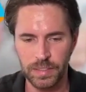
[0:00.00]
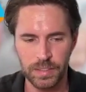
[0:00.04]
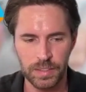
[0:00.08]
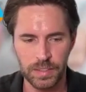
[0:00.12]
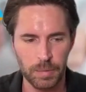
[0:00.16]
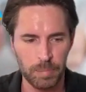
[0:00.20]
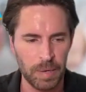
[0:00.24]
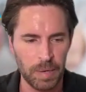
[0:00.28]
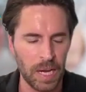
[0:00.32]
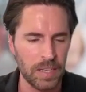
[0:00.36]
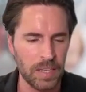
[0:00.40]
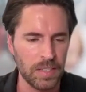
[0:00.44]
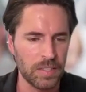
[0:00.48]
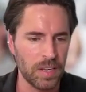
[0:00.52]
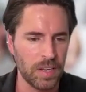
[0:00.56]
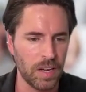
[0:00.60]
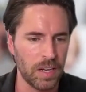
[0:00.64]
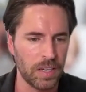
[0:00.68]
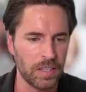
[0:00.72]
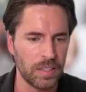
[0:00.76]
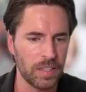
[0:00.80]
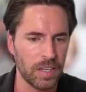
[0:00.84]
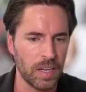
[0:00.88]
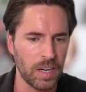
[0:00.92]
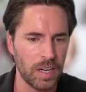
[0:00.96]
depends
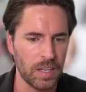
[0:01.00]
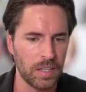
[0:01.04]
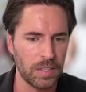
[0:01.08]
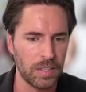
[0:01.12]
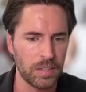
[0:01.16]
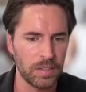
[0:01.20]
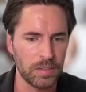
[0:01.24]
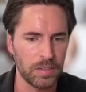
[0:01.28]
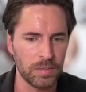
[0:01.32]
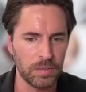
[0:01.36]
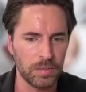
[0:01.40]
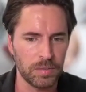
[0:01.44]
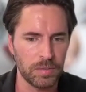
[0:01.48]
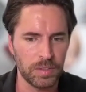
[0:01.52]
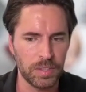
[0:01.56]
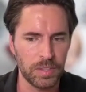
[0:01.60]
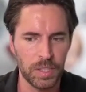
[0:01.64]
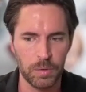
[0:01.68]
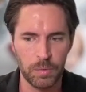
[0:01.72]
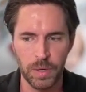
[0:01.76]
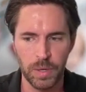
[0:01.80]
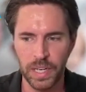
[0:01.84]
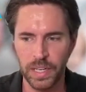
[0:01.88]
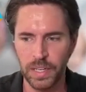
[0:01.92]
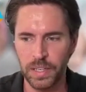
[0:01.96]
on
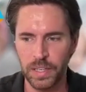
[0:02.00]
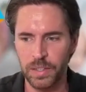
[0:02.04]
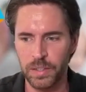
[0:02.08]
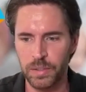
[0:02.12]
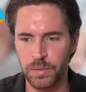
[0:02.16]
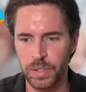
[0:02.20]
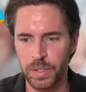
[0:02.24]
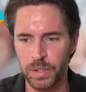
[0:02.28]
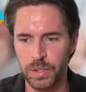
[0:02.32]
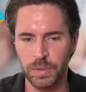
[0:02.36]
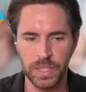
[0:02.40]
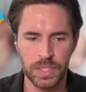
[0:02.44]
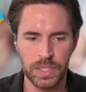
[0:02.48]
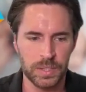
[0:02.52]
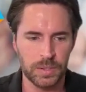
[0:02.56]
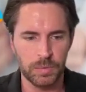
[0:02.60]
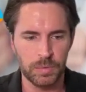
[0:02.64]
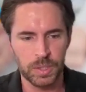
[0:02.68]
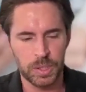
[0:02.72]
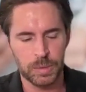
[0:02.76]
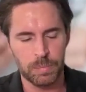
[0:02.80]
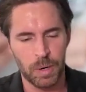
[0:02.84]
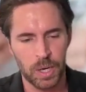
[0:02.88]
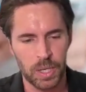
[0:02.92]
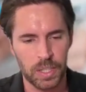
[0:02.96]

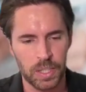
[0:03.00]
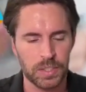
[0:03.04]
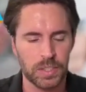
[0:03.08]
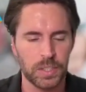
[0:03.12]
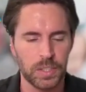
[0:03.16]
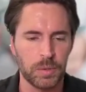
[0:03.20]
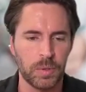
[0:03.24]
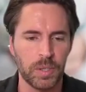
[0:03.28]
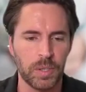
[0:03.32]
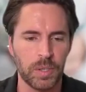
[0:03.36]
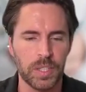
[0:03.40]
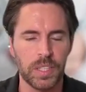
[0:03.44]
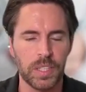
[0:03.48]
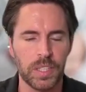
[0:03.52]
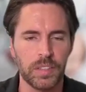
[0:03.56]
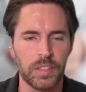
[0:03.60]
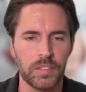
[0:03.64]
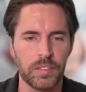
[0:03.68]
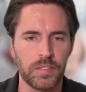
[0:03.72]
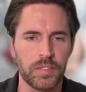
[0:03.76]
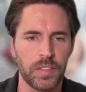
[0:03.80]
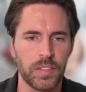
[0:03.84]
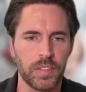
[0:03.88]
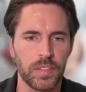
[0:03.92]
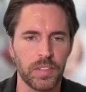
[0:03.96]
which markets you're working
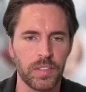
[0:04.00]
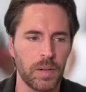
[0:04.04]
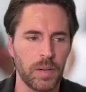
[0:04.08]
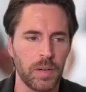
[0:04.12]
from.